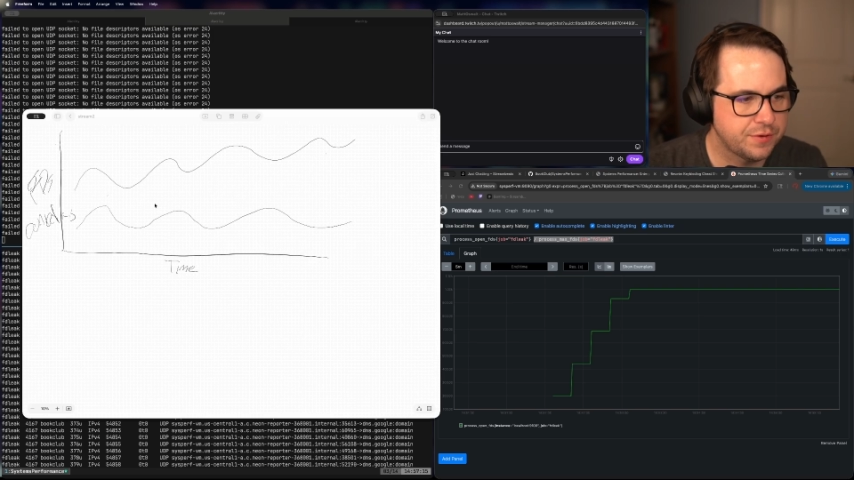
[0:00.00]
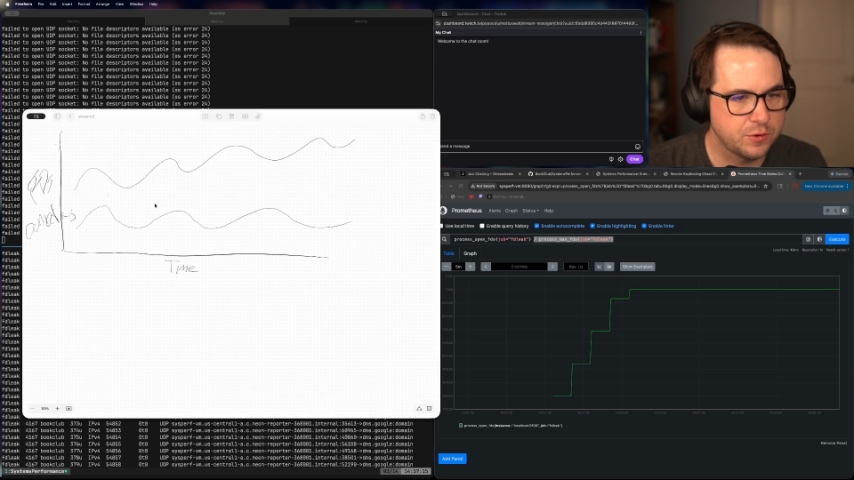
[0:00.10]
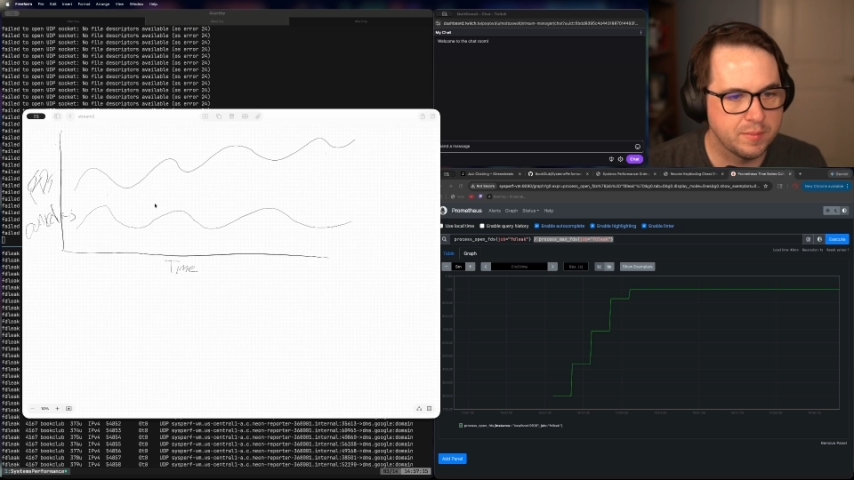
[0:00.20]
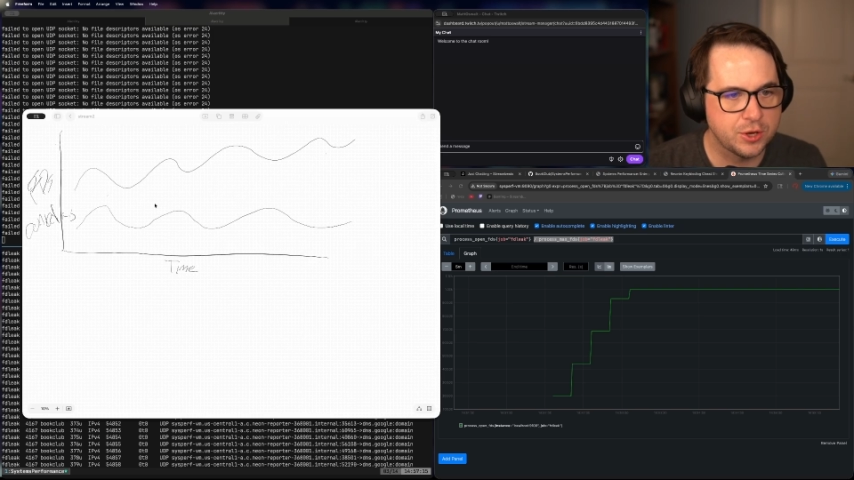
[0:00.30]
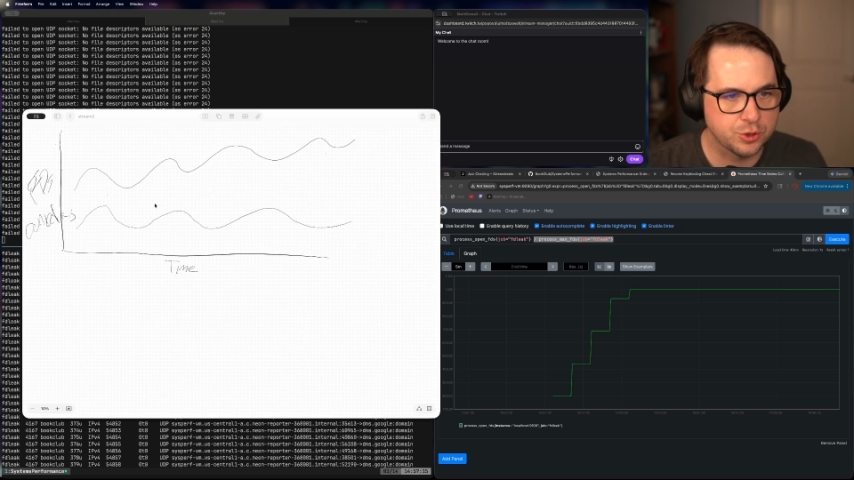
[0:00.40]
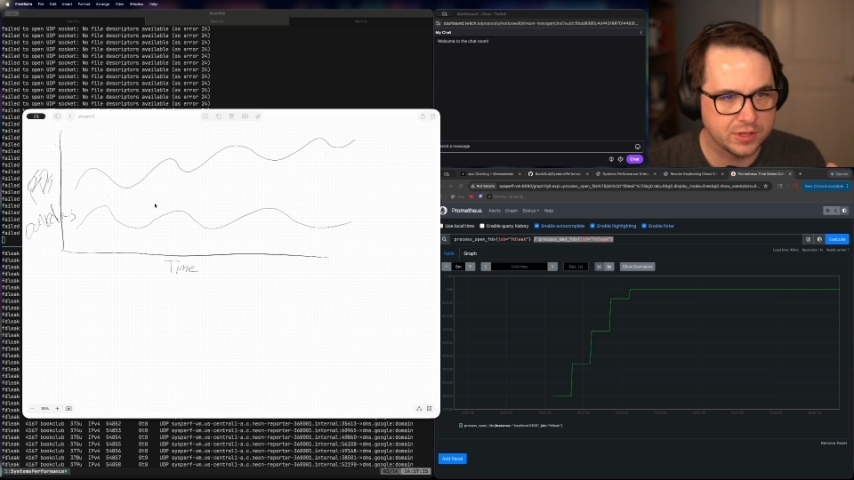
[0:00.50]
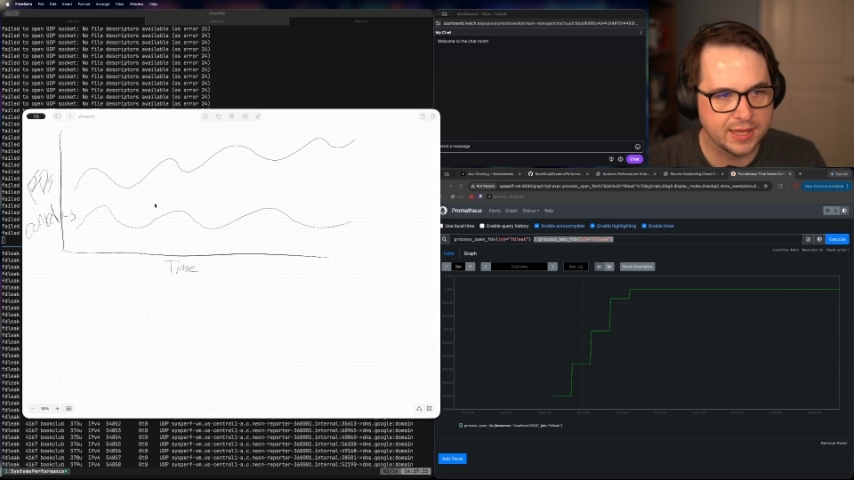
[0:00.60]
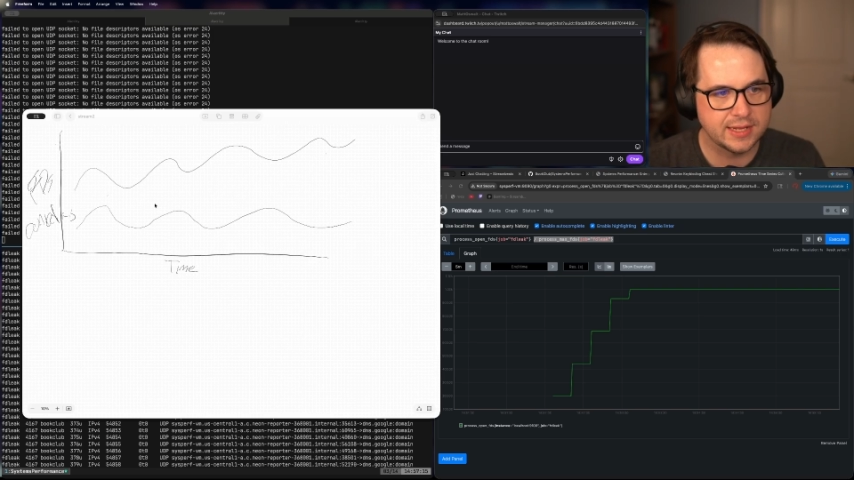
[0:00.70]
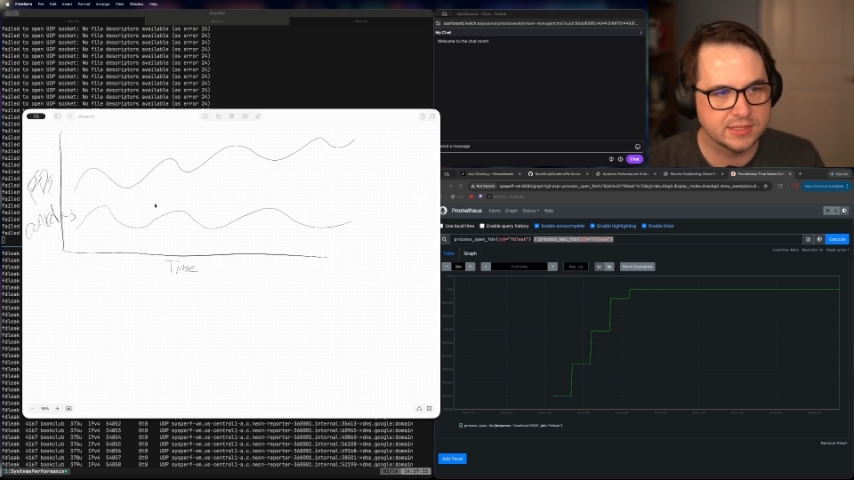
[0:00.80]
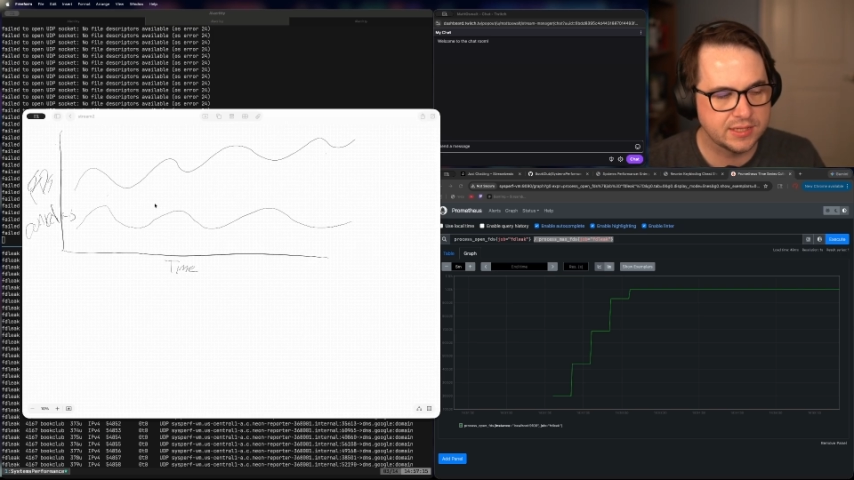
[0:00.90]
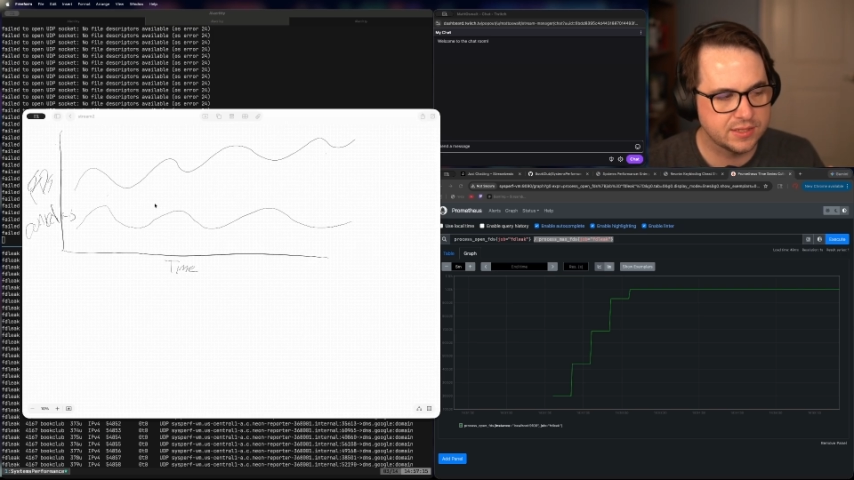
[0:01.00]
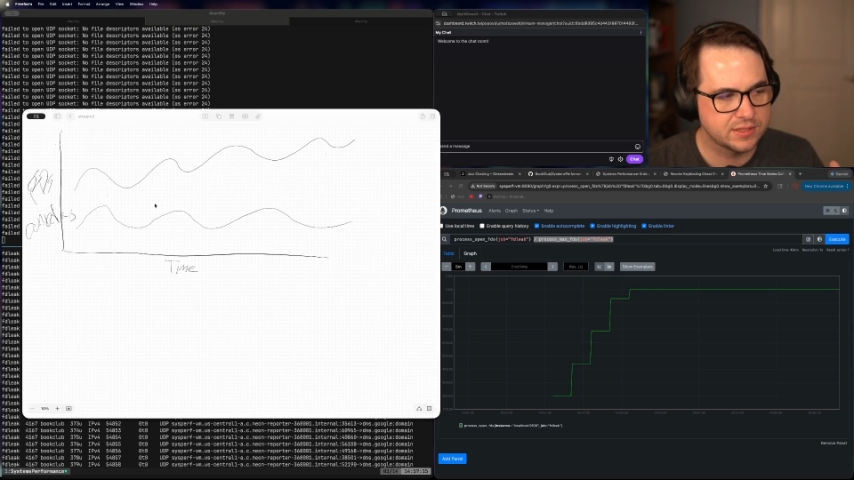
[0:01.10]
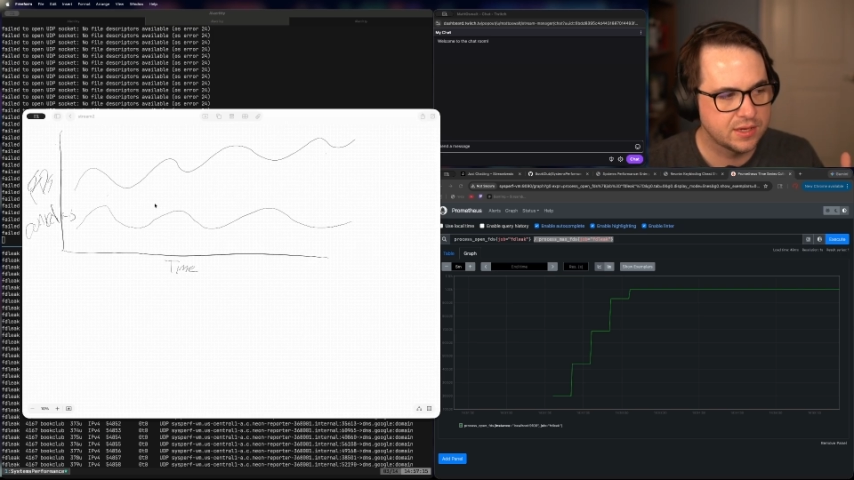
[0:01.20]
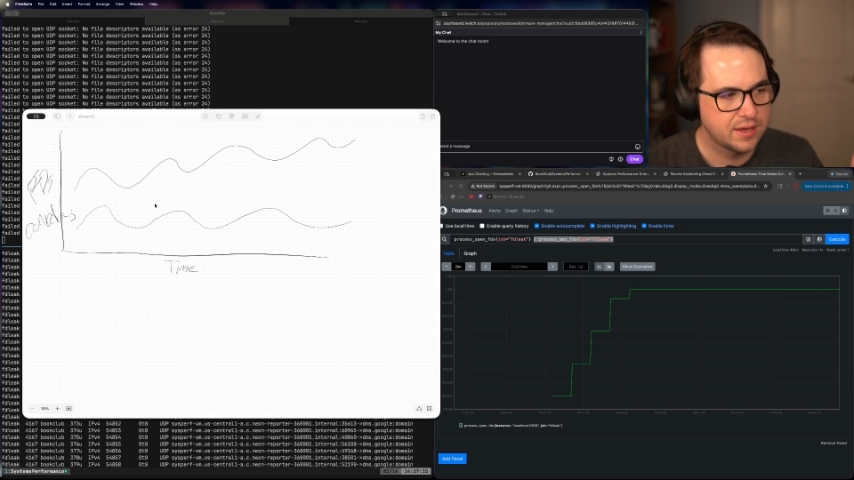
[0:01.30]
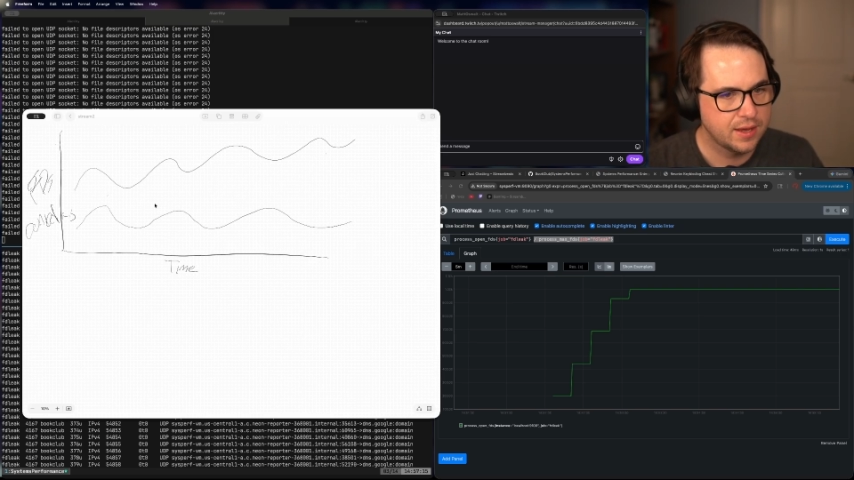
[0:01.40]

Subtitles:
if you're measuring latencies,